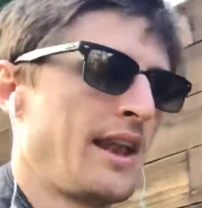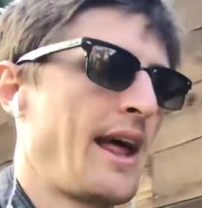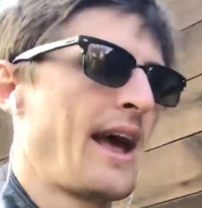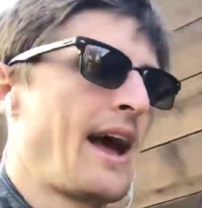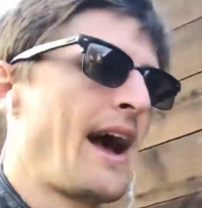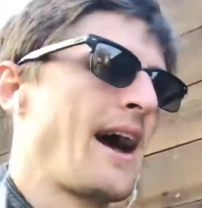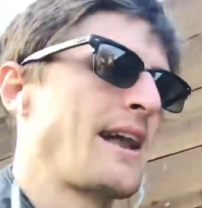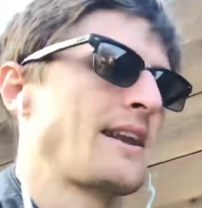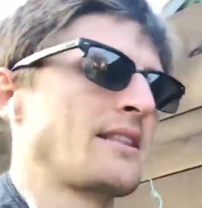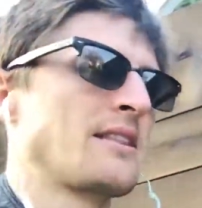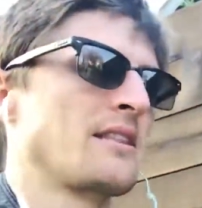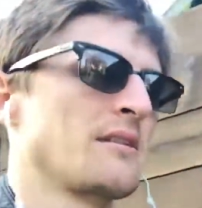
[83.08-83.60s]

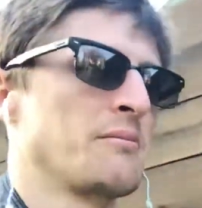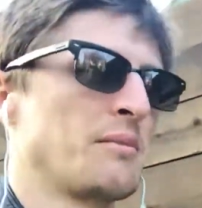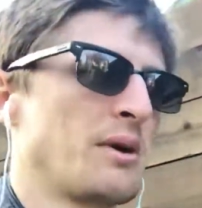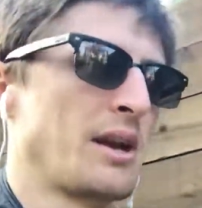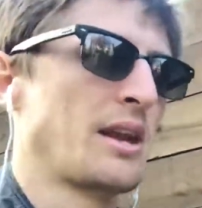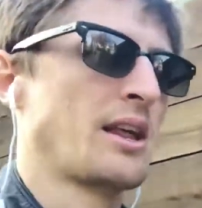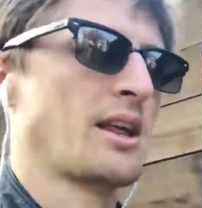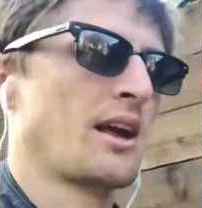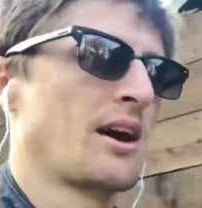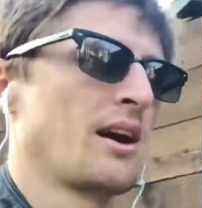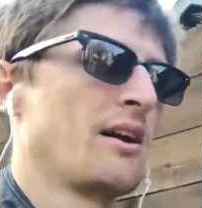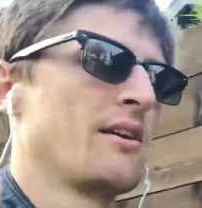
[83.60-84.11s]
adding the
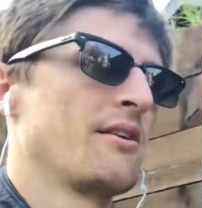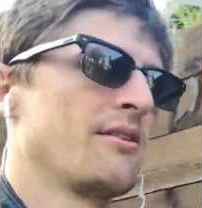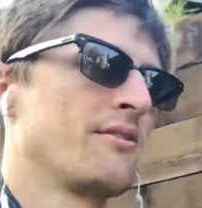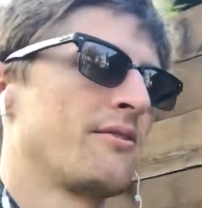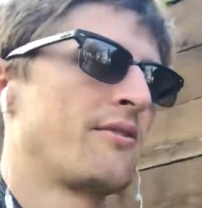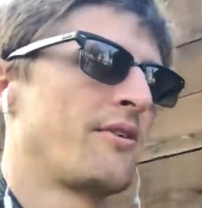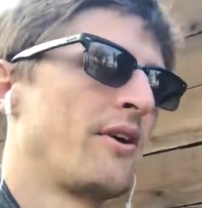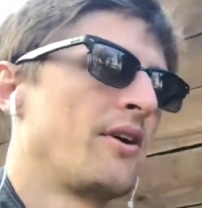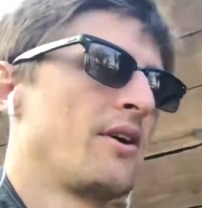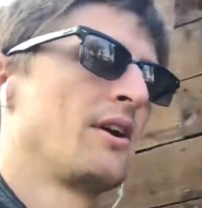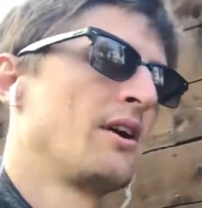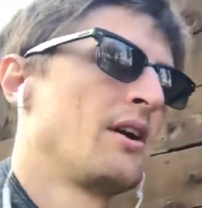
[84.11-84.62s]
money of
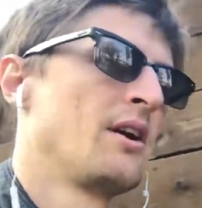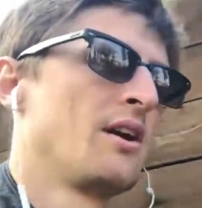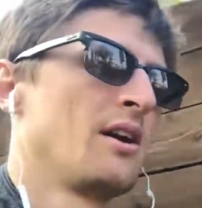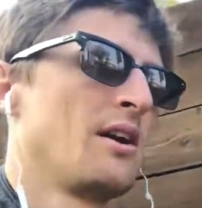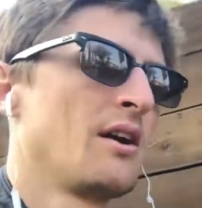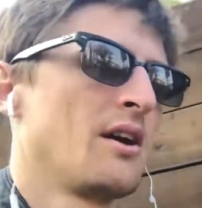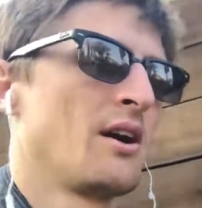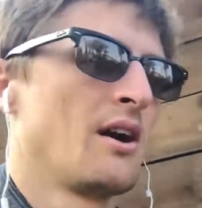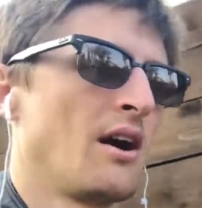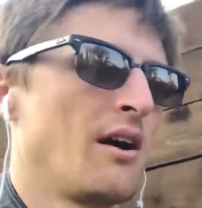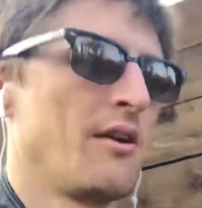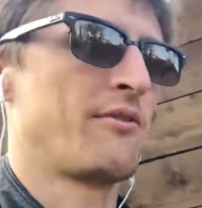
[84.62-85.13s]

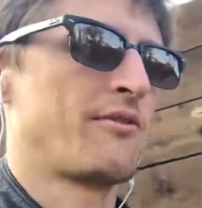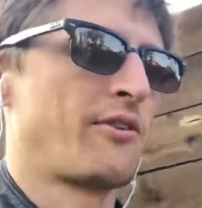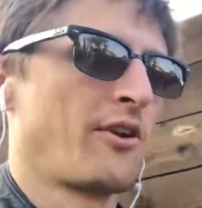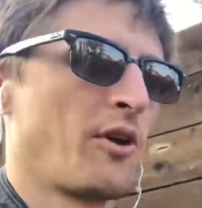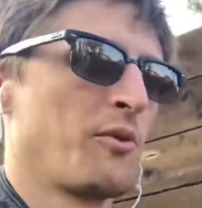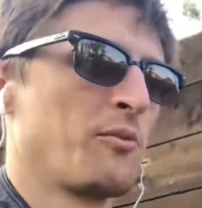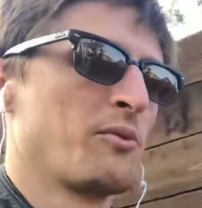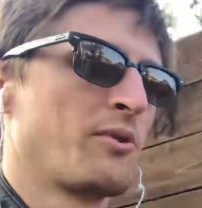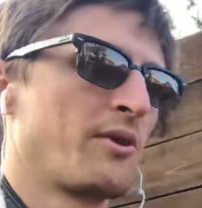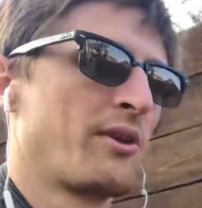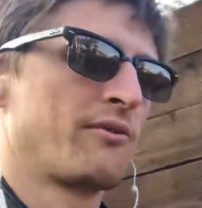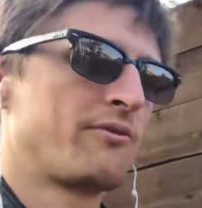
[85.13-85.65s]
a
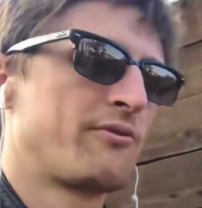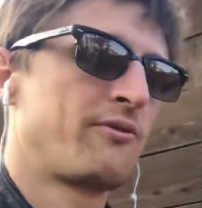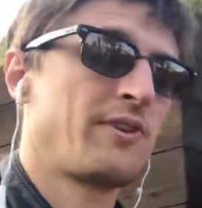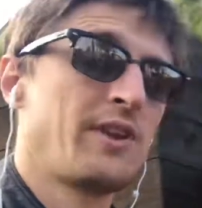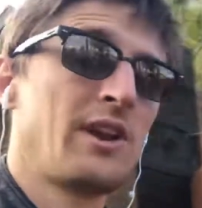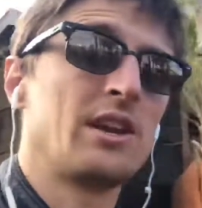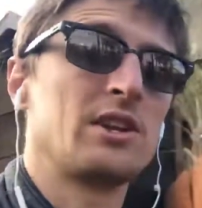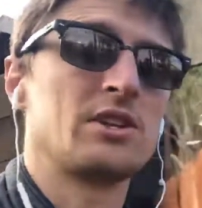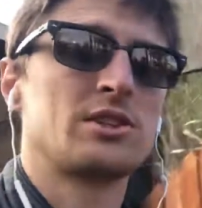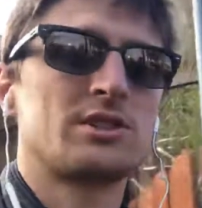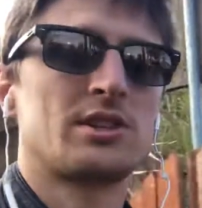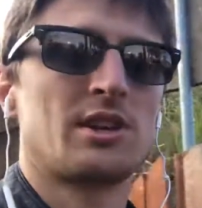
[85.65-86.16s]
film we've
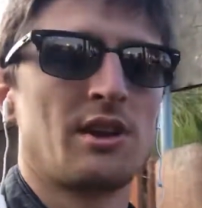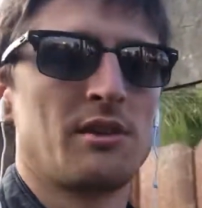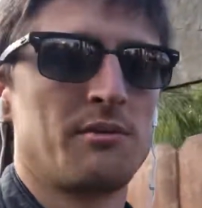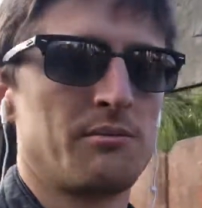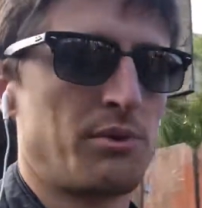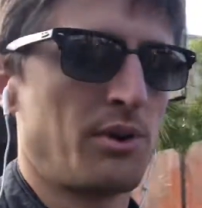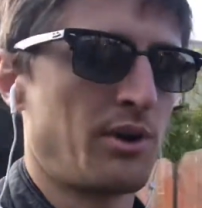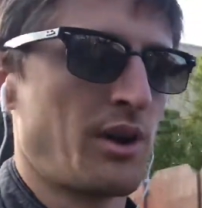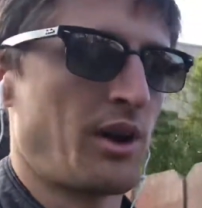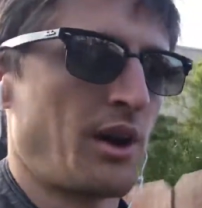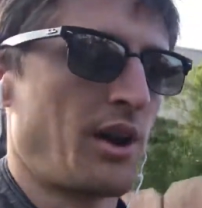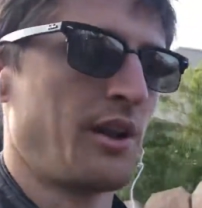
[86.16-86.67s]
finished and
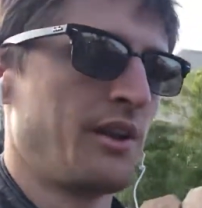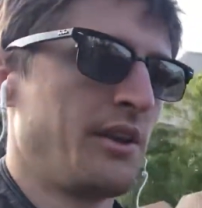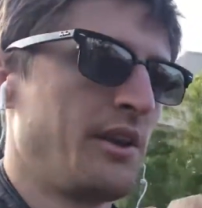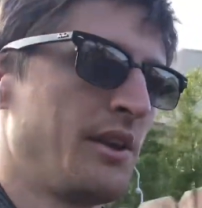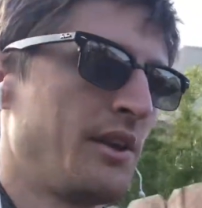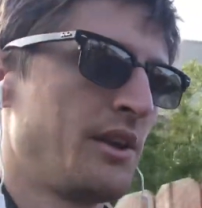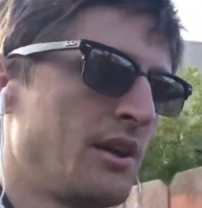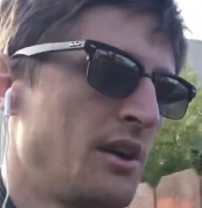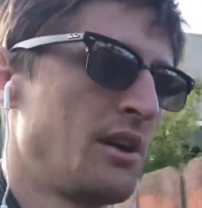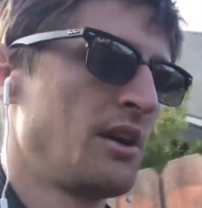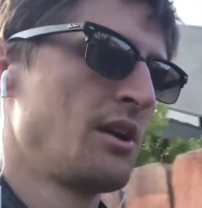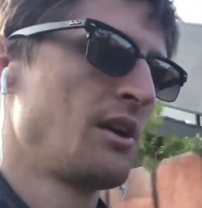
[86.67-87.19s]
put on
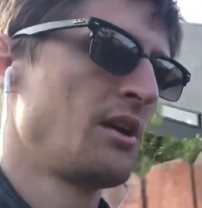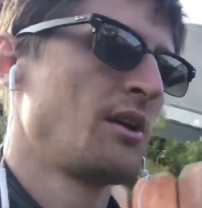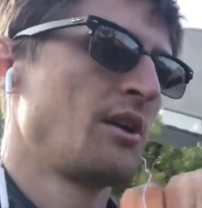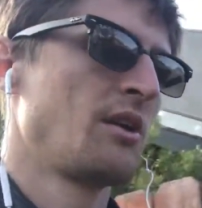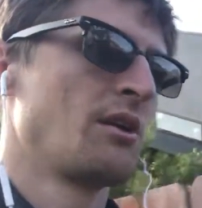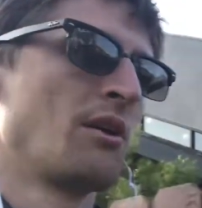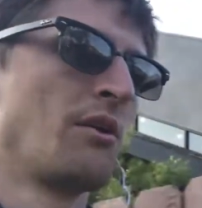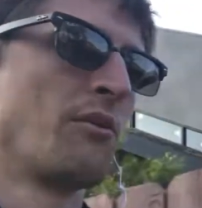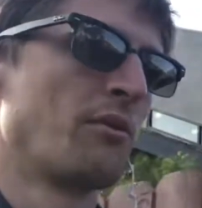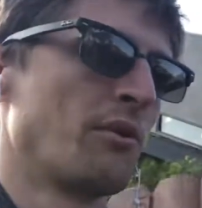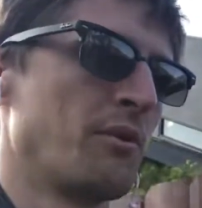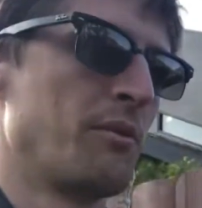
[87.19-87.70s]

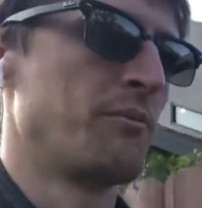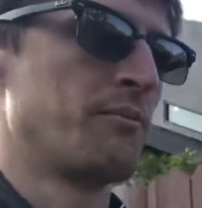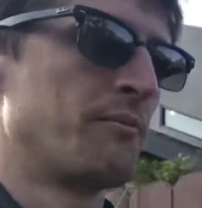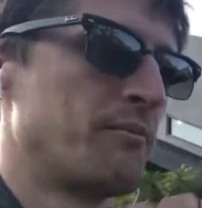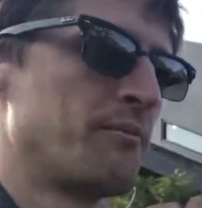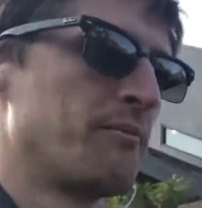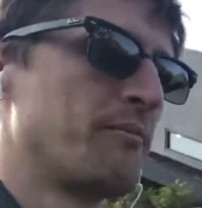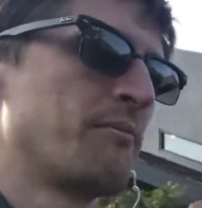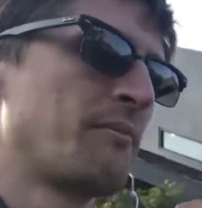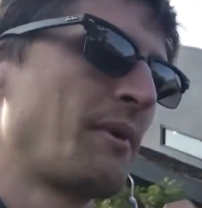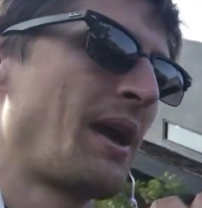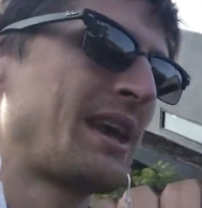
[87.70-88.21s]
would
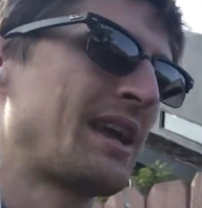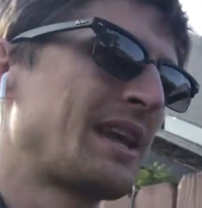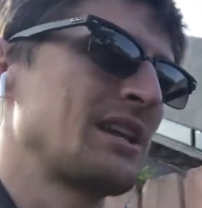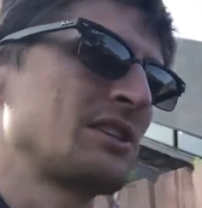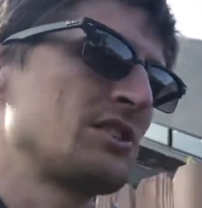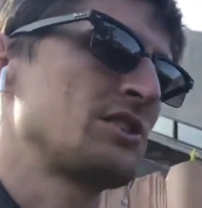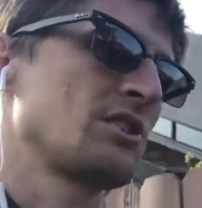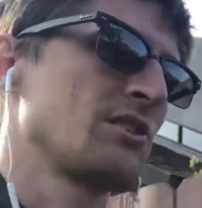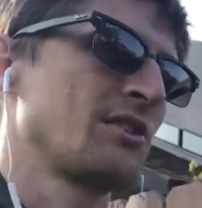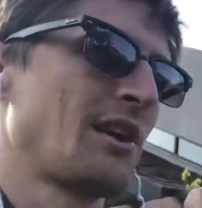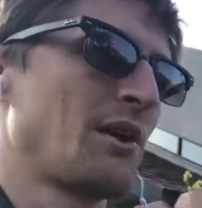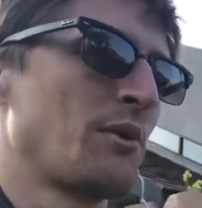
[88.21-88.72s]
make it
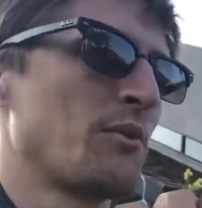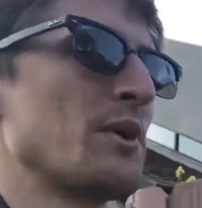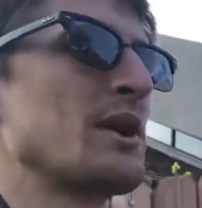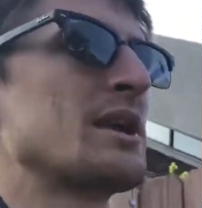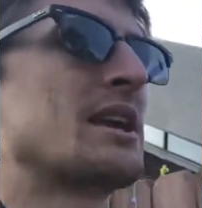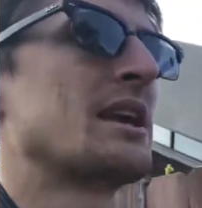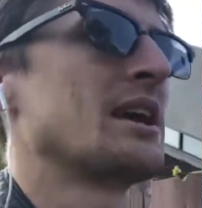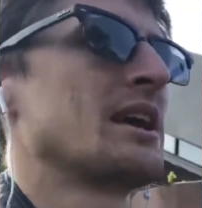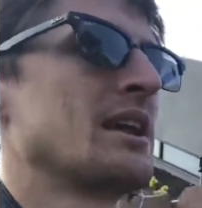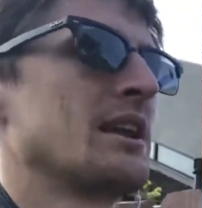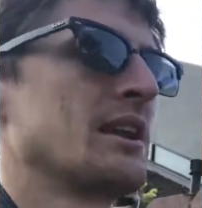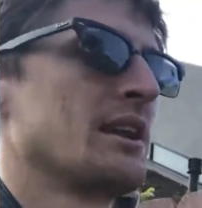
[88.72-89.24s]
so that we
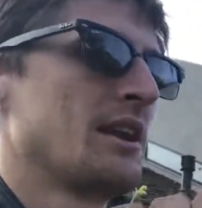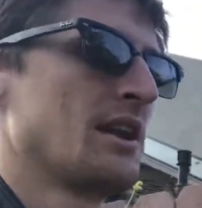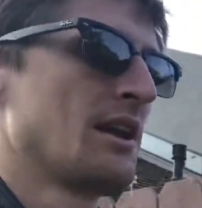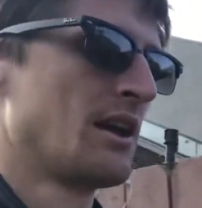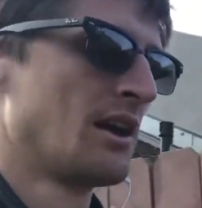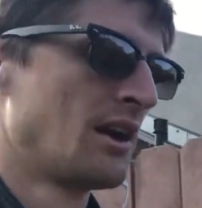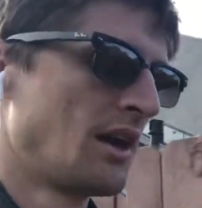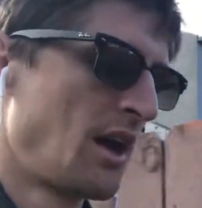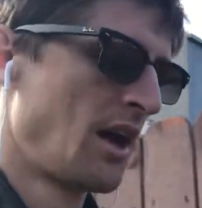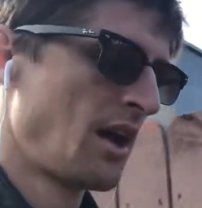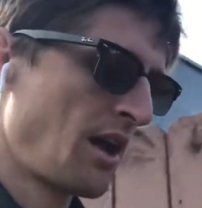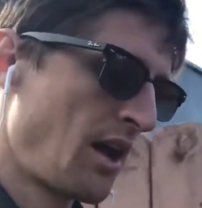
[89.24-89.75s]
can
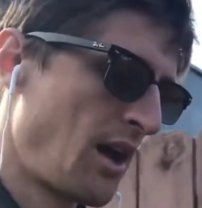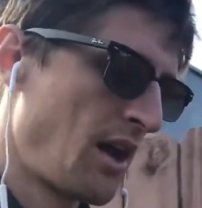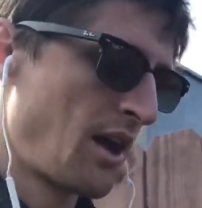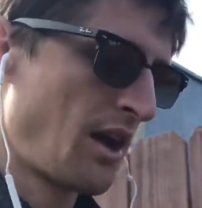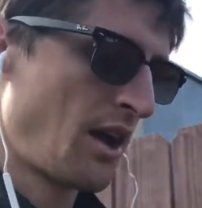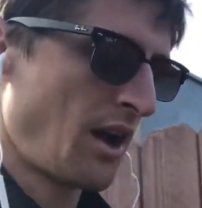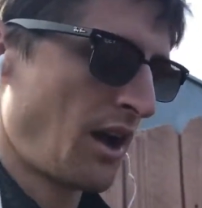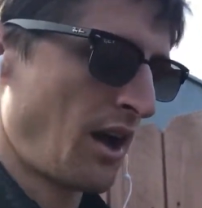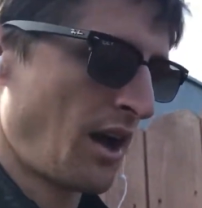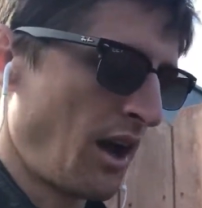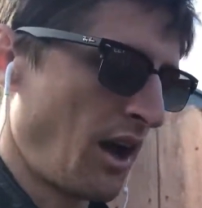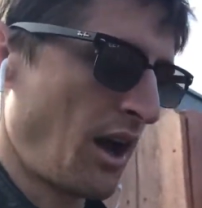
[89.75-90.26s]

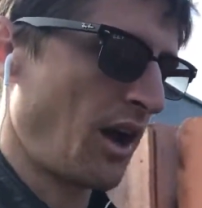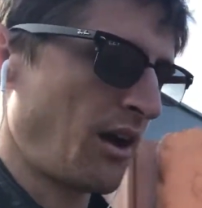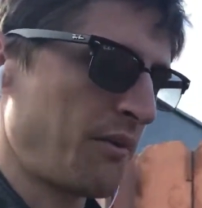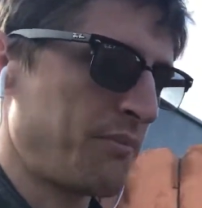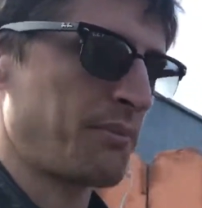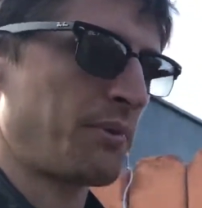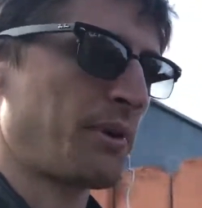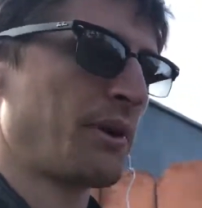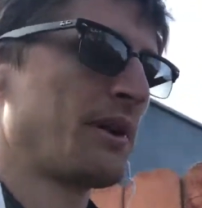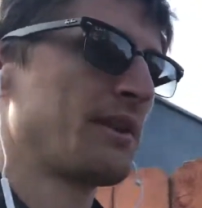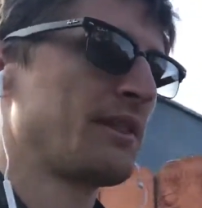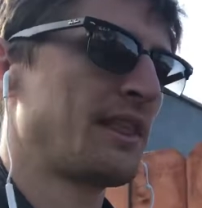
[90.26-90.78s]
up
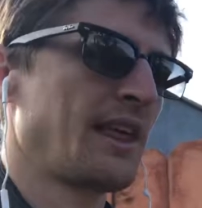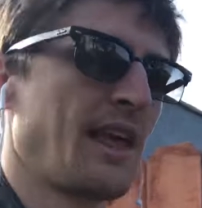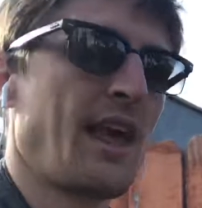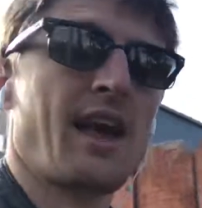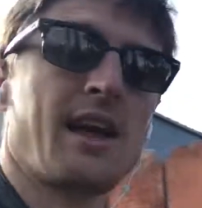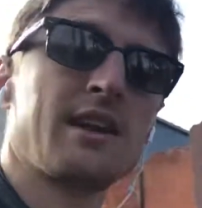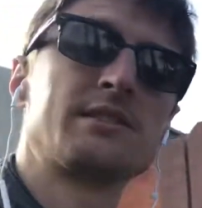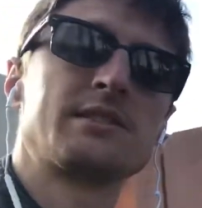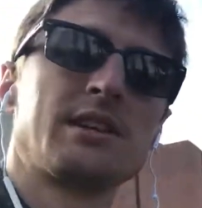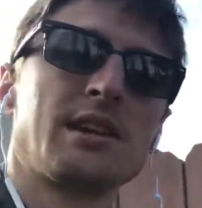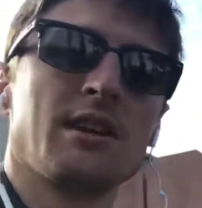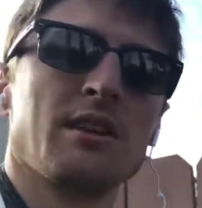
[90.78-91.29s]
the
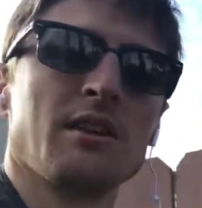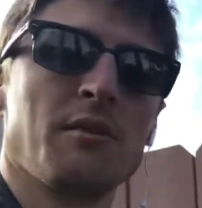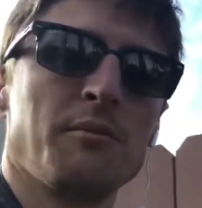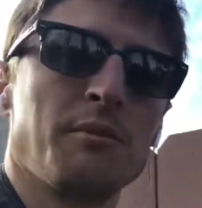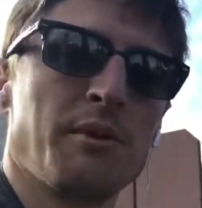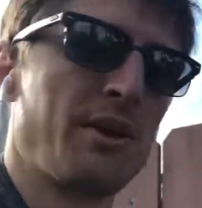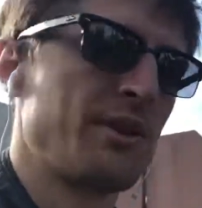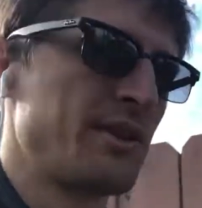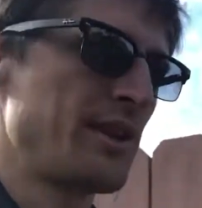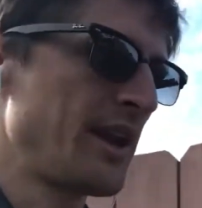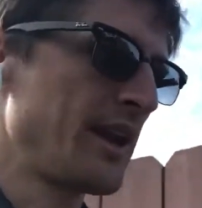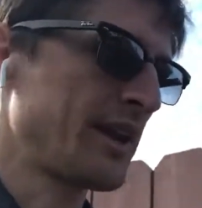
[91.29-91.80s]
ante a little bit
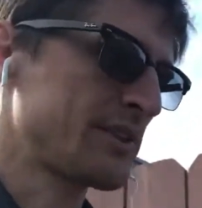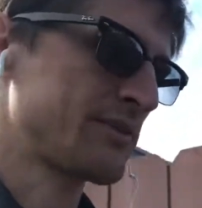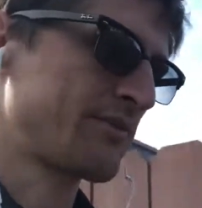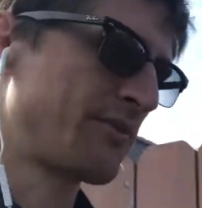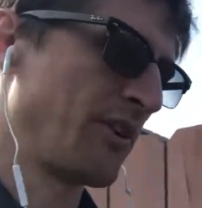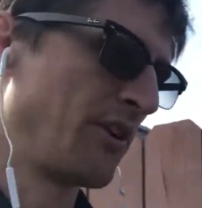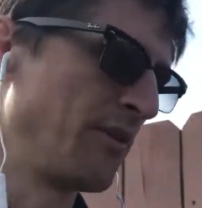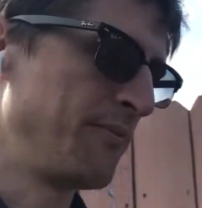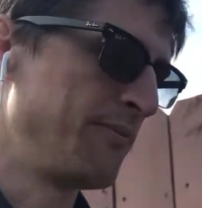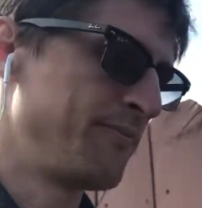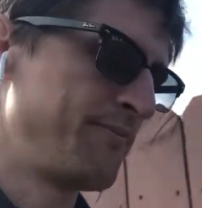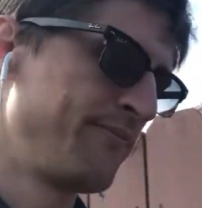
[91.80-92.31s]
in the next
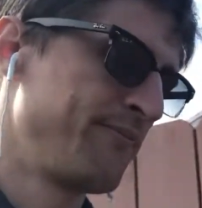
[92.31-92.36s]
film,